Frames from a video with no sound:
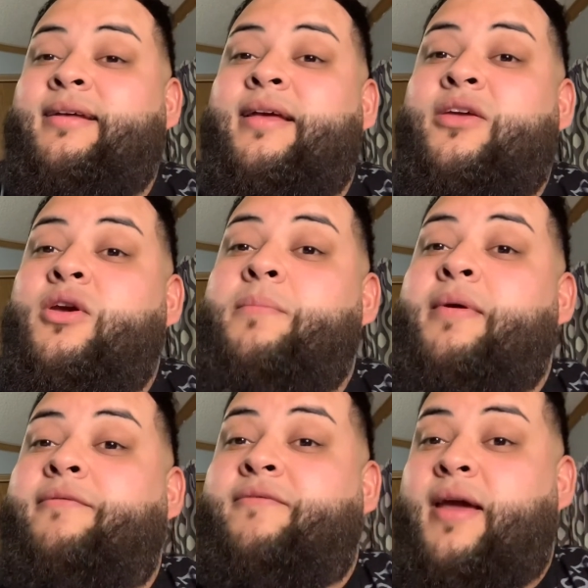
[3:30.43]
You can be
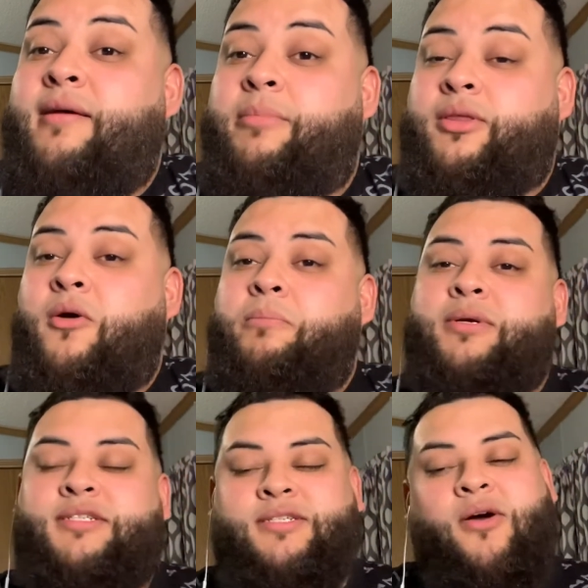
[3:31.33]
a fan, but don't
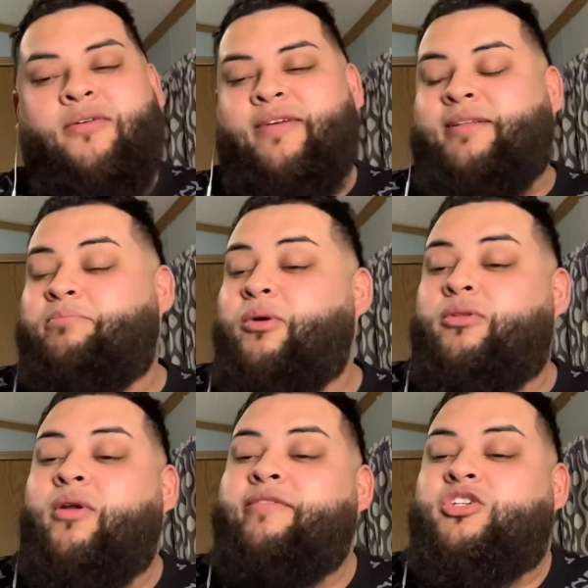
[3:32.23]
even
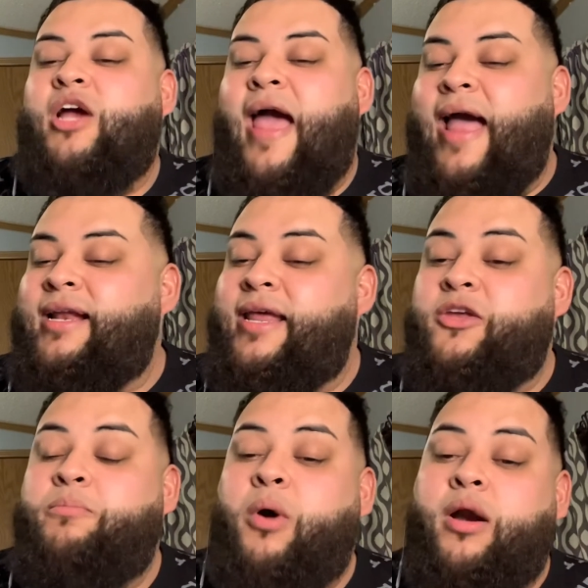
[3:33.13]
try acting like
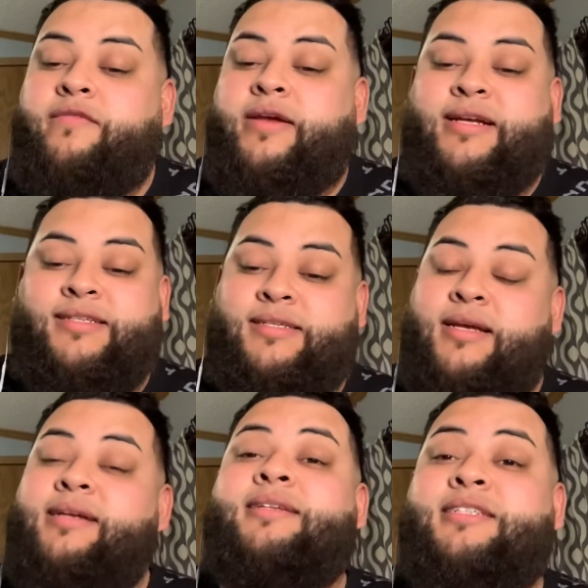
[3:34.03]
you part of it, because
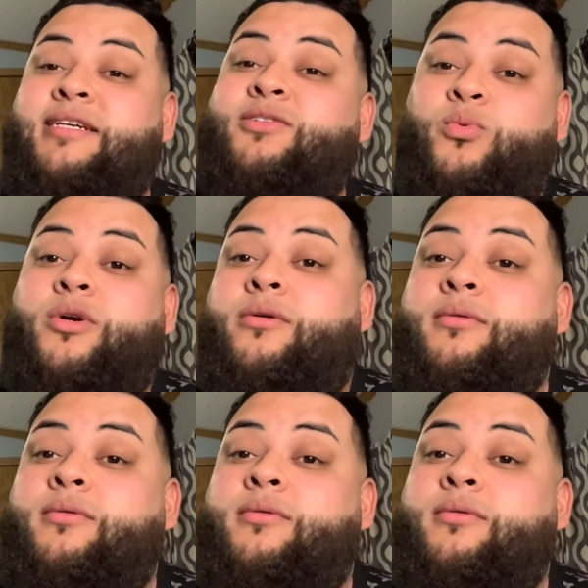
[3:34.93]
shit's real.